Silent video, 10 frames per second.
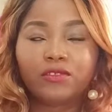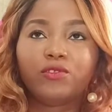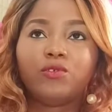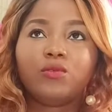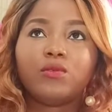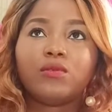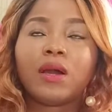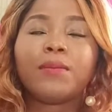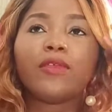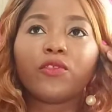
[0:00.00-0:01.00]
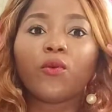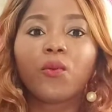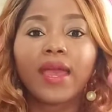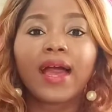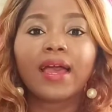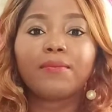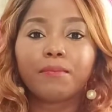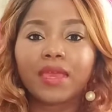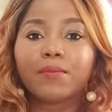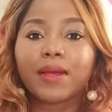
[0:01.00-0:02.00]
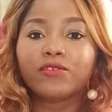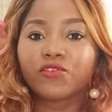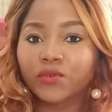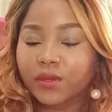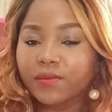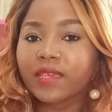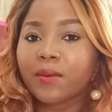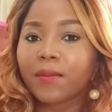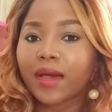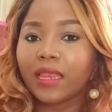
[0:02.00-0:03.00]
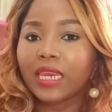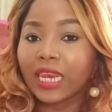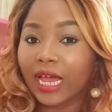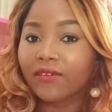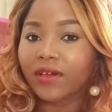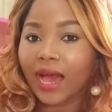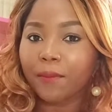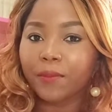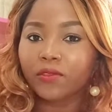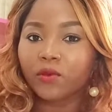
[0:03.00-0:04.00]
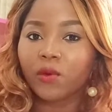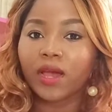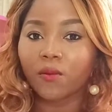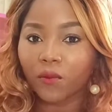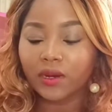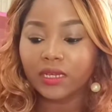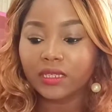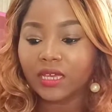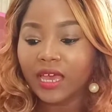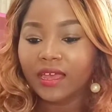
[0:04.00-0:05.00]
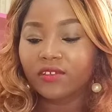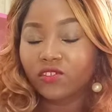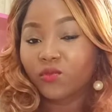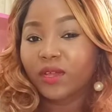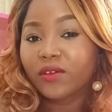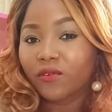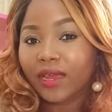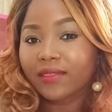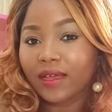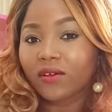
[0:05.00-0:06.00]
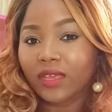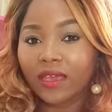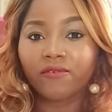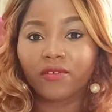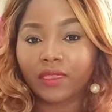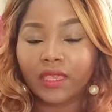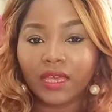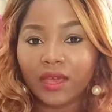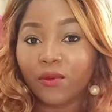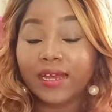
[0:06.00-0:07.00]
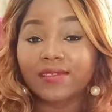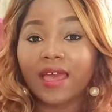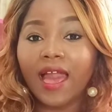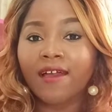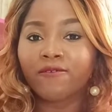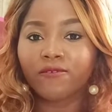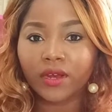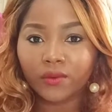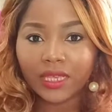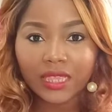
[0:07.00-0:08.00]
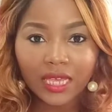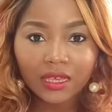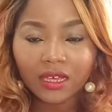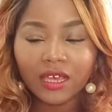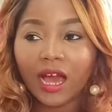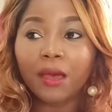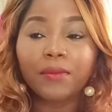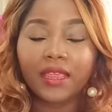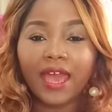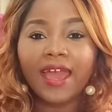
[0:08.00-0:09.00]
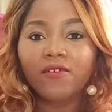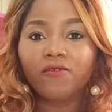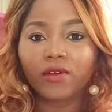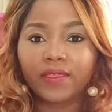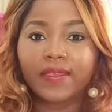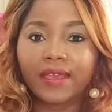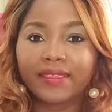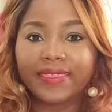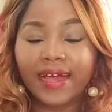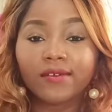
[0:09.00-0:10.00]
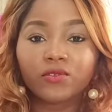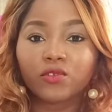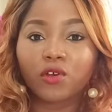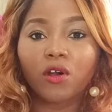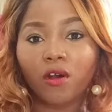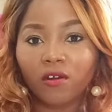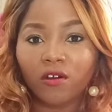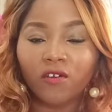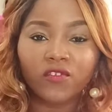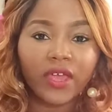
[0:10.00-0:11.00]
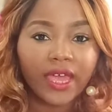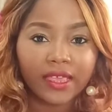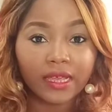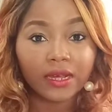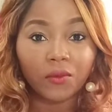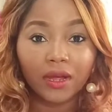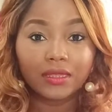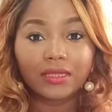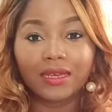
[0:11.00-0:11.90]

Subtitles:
the way I make my dreams and my life happen the way I want it is to really write down everything. And when I say everything, I mean everything, down to the color of the hair that I want,